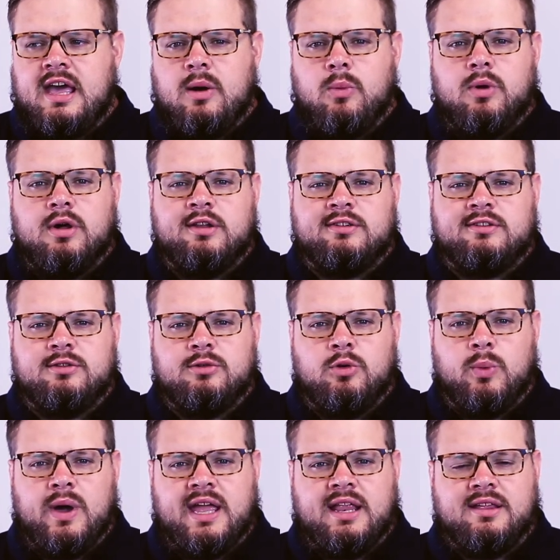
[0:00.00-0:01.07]
and what is to
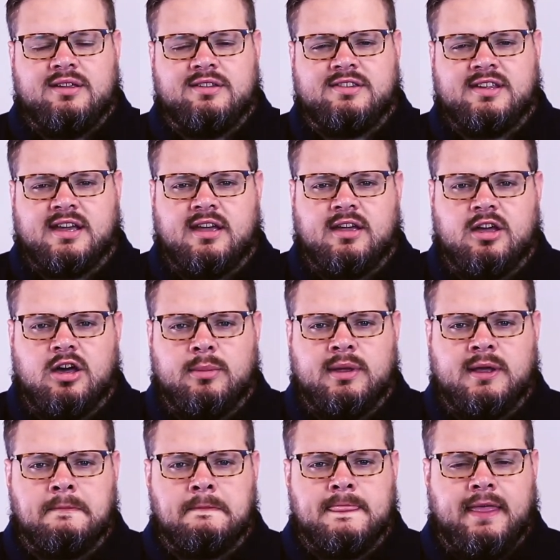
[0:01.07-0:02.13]
await his second
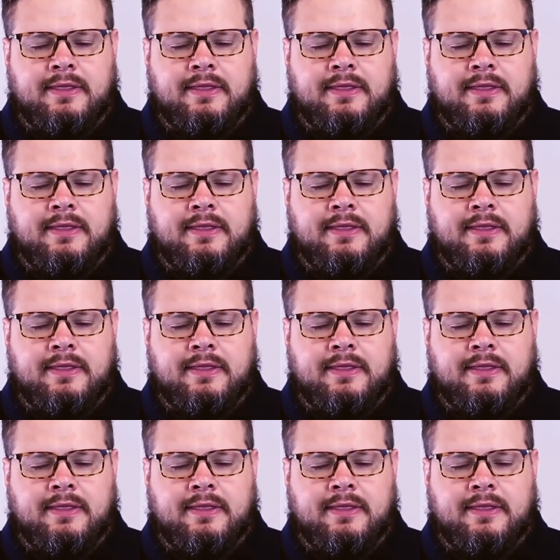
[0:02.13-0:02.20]
coming